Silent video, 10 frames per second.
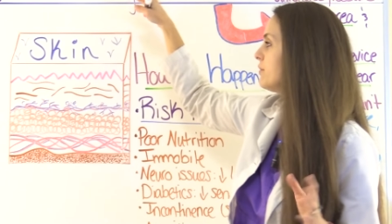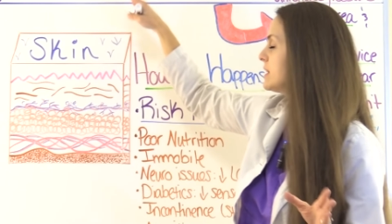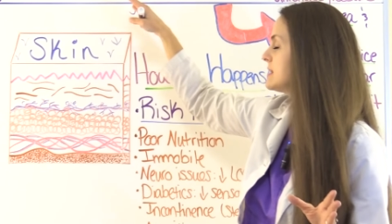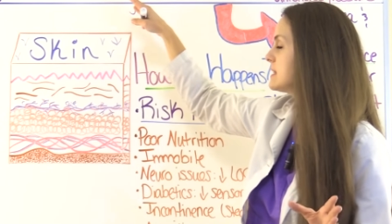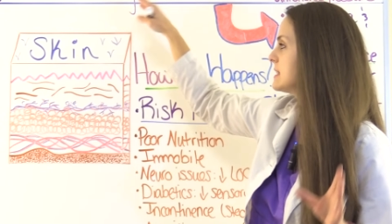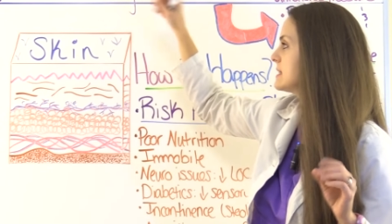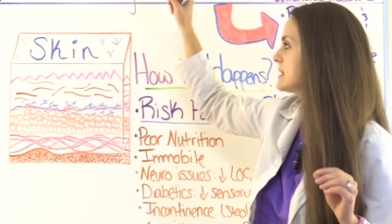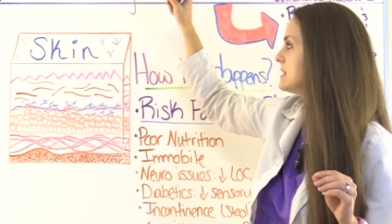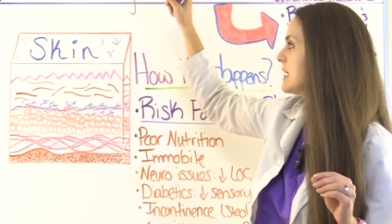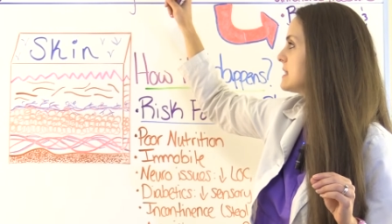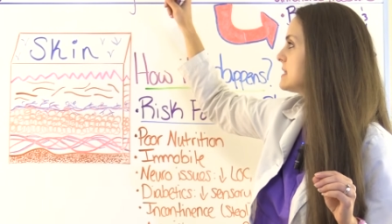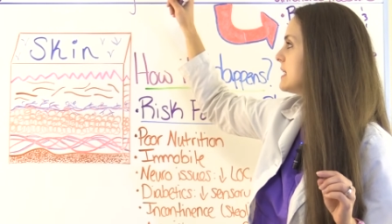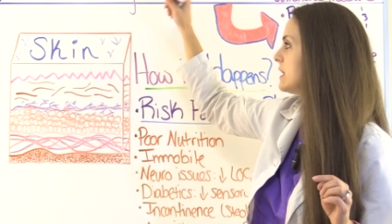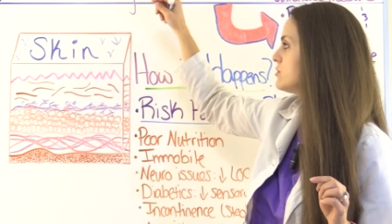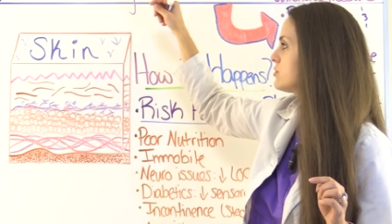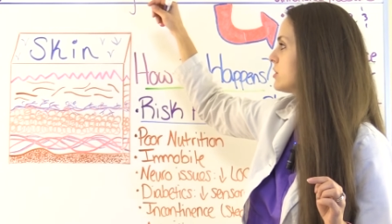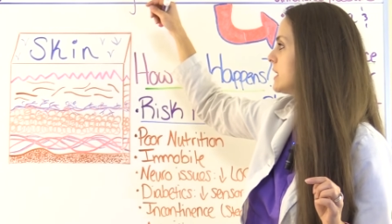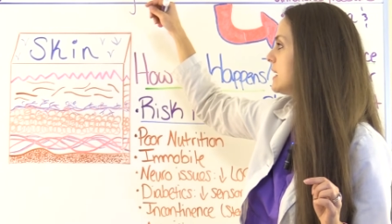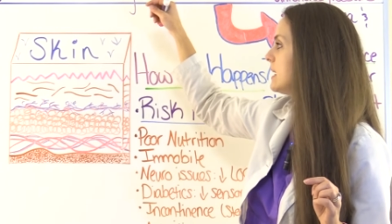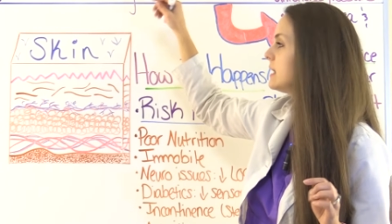For instance, does the
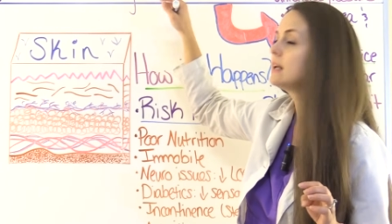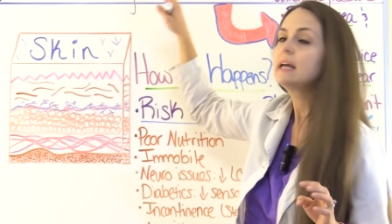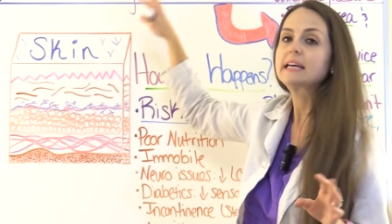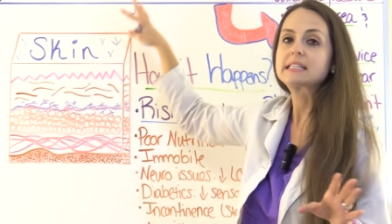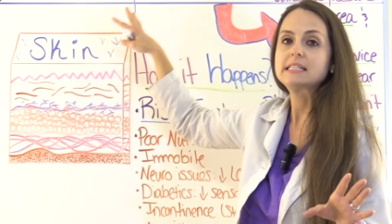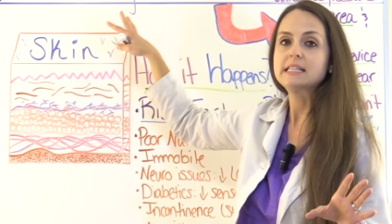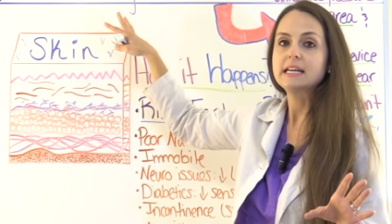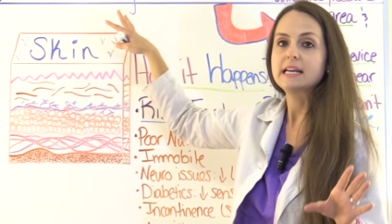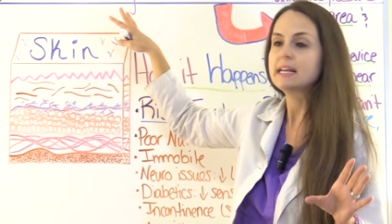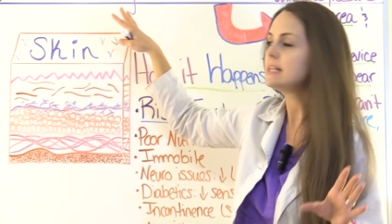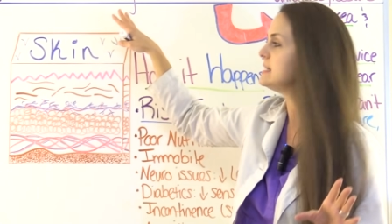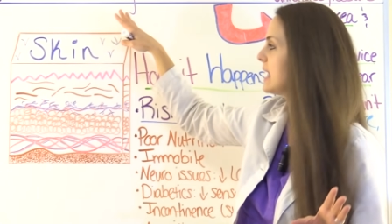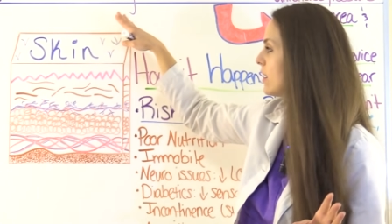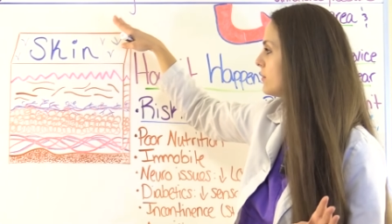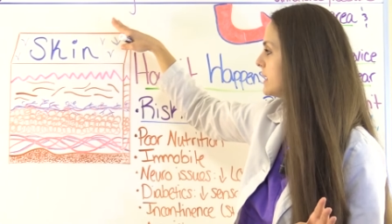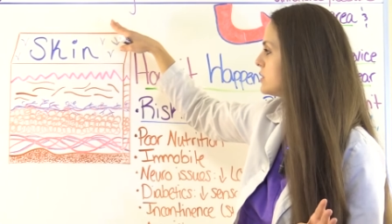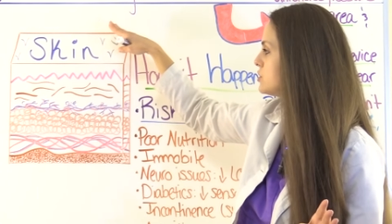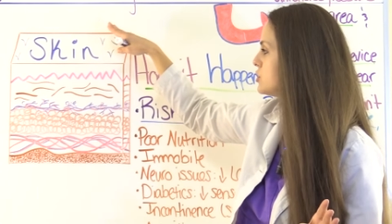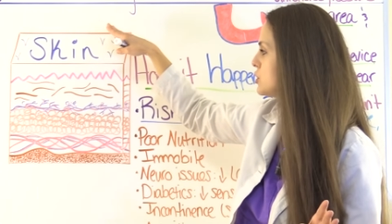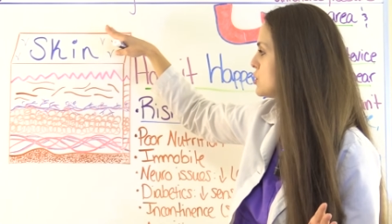injury extend down
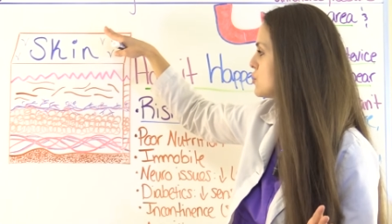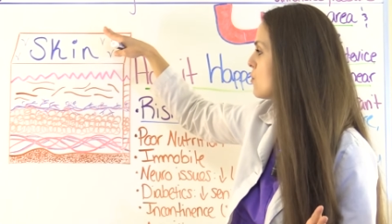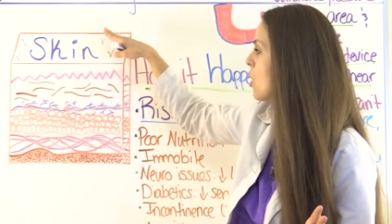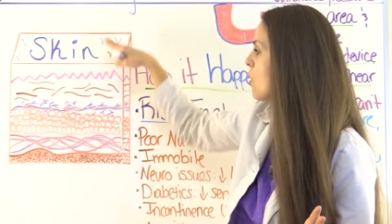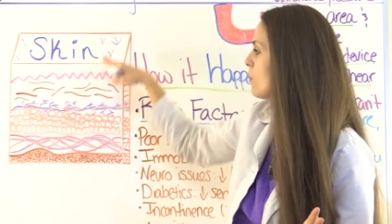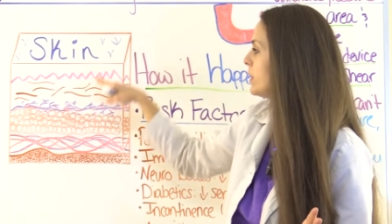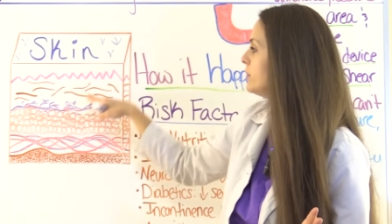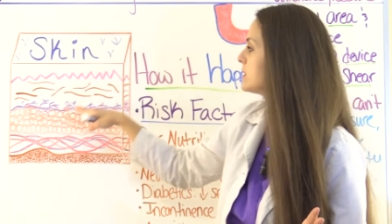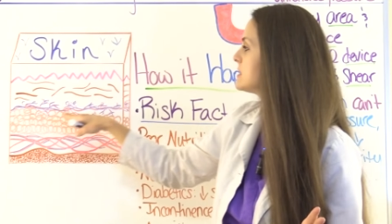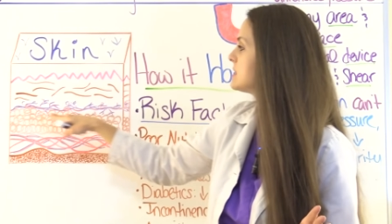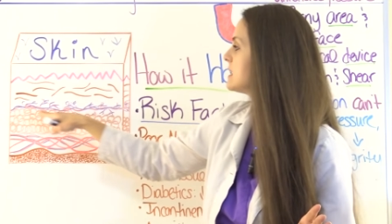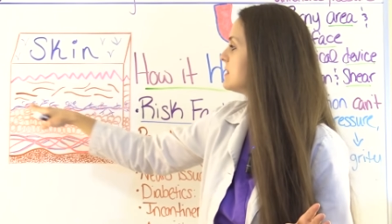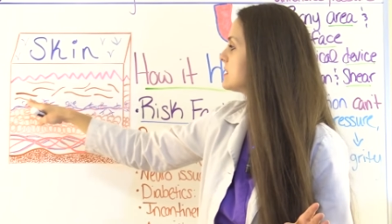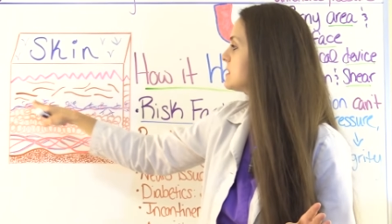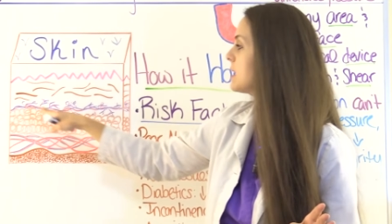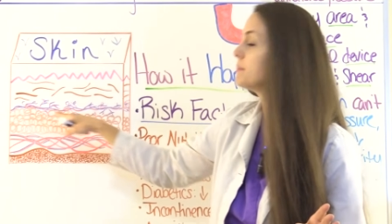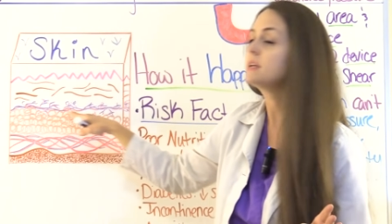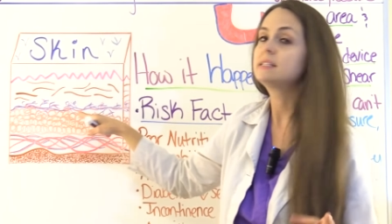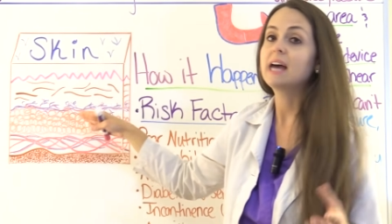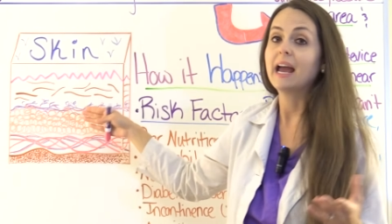into where you can see the
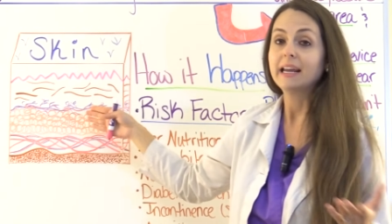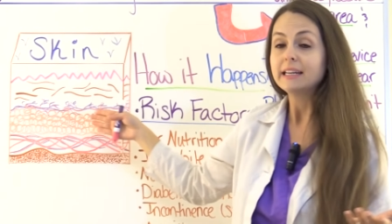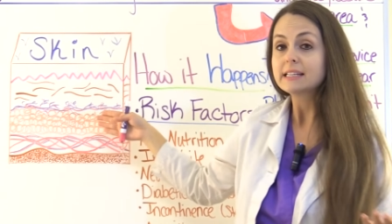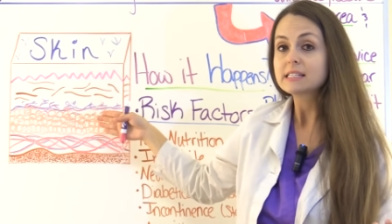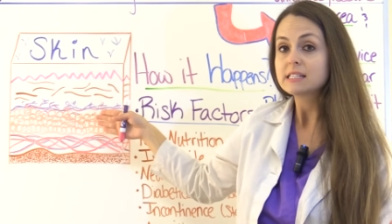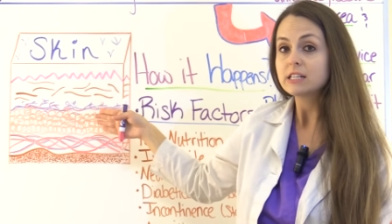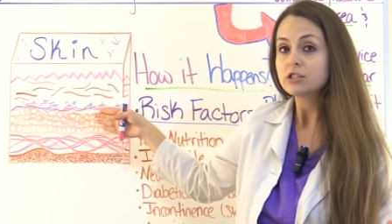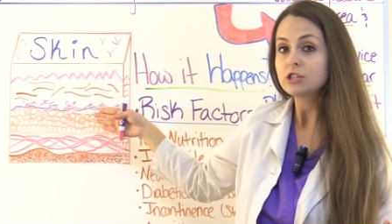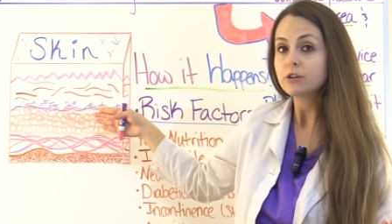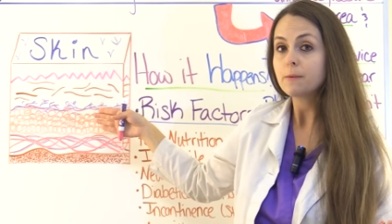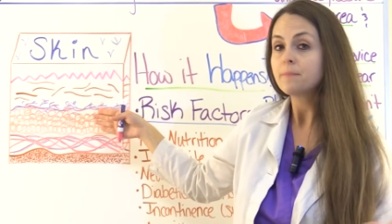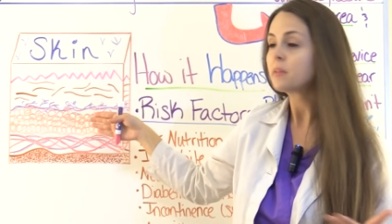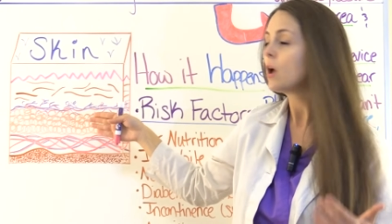subcutaneous tissue,